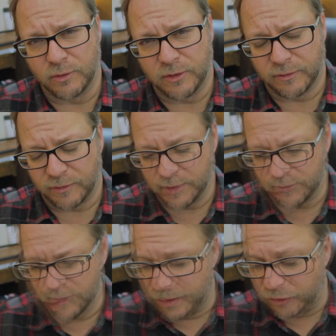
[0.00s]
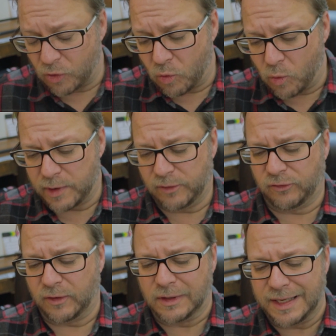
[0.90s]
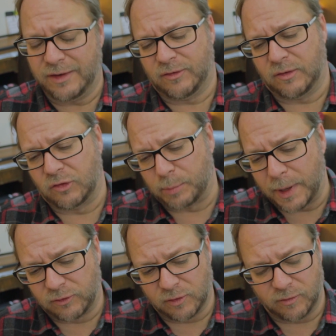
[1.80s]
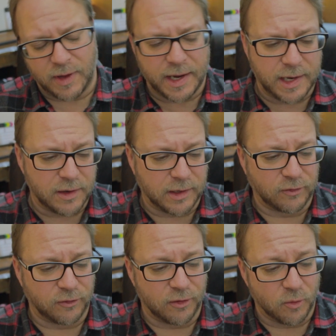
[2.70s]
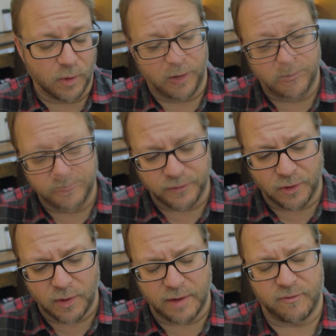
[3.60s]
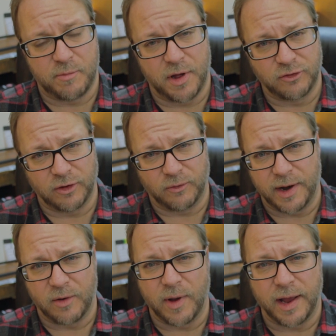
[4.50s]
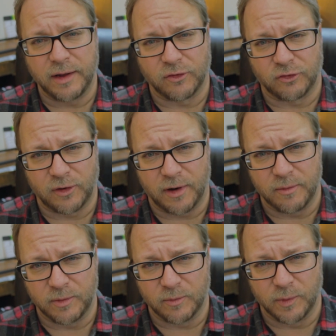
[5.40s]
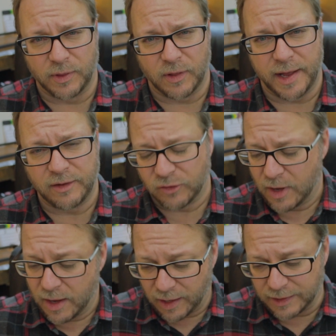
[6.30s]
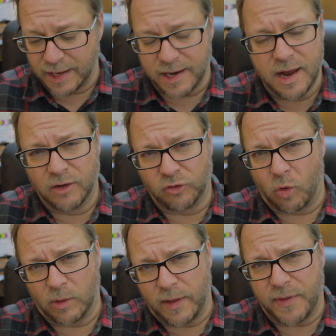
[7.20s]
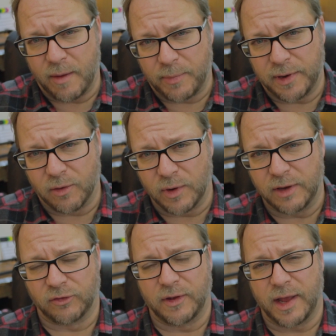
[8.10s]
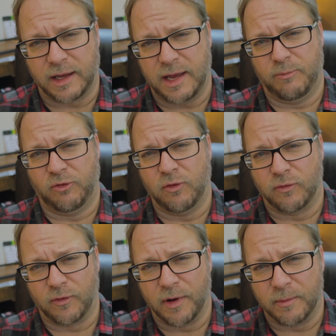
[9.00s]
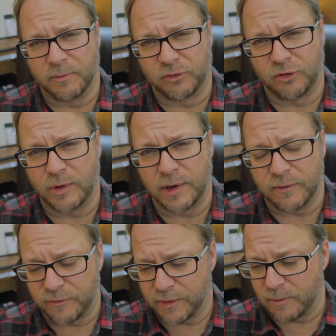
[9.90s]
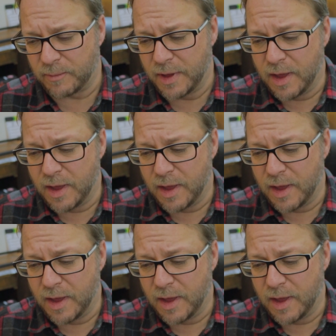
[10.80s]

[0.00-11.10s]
different. So what is the least expensive lighting you could do? Well, if you don't have a budget right away to start with lights, again, don't let that be a reason that keeps you from shooting a film,